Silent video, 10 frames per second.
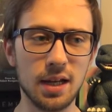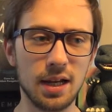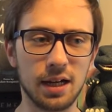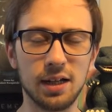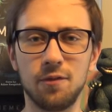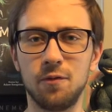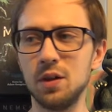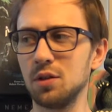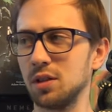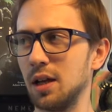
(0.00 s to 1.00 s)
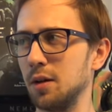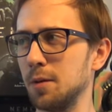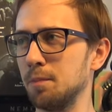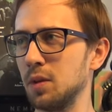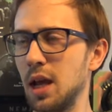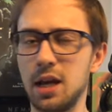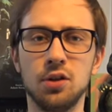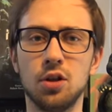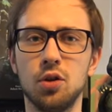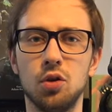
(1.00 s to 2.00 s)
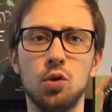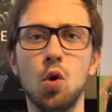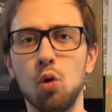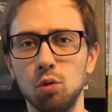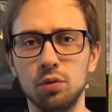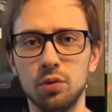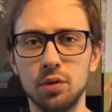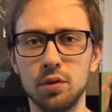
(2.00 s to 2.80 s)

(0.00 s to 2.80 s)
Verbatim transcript: It kind of feels like another goal